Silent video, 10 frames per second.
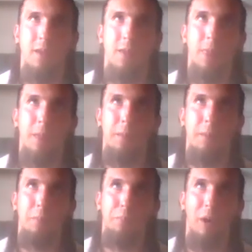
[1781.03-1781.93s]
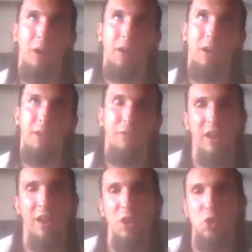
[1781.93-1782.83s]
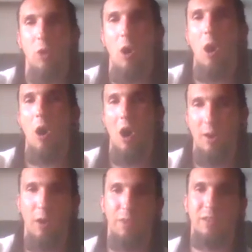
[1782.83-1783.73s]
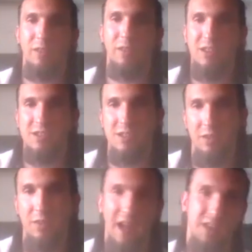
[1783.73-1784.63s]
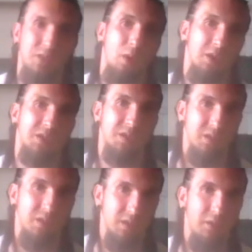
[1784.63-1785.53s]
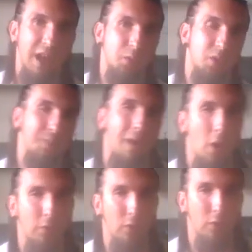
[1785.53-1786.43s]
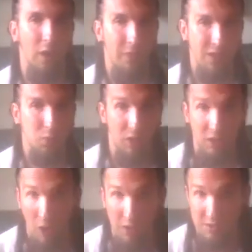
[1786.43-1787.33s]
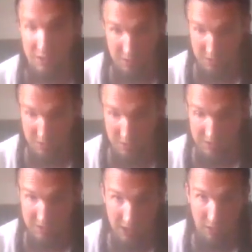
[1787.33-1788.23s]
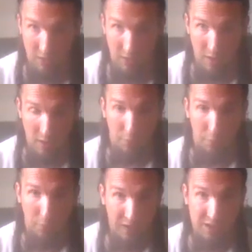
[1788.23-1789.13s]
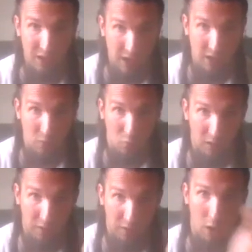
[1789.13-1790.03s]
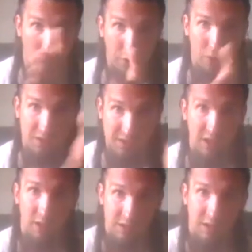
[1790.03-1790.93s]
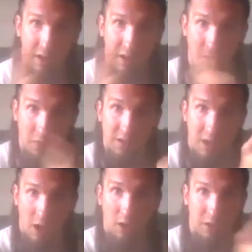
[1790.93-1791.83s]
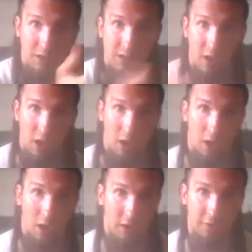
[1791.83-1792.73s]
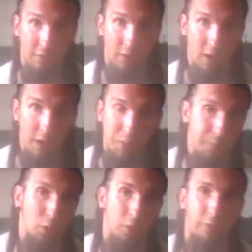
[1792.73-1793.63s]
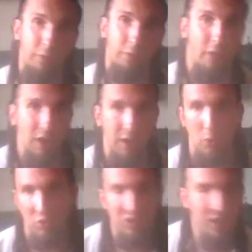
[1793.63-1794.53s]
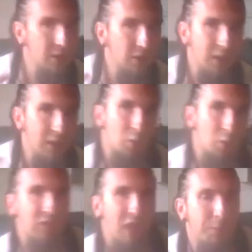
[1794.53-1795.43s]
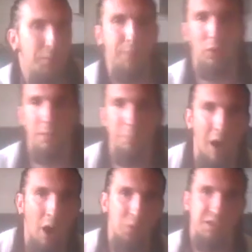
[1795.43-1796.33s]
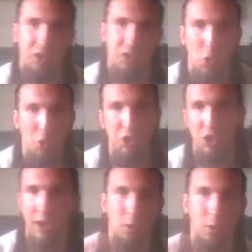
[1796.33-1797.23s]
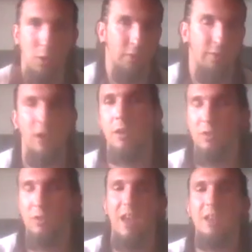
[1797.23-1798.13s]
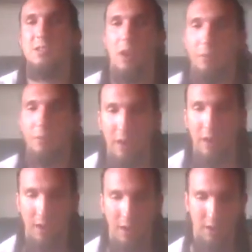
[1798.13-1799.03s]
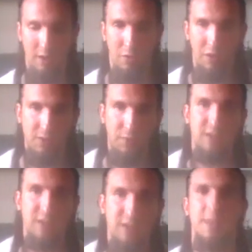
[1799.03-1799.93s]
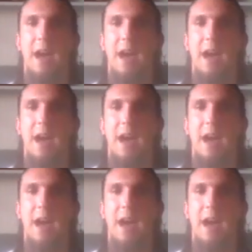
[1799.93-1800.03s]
Mm-hmm. But if they can draw on authenticity, that's where it's that's where it's powerful, and that's what he does. This this scene fits in with other scenes in the sagas of people fighting or dealing with dead people in mounds and negotiating or fighting to take stuff this fits that.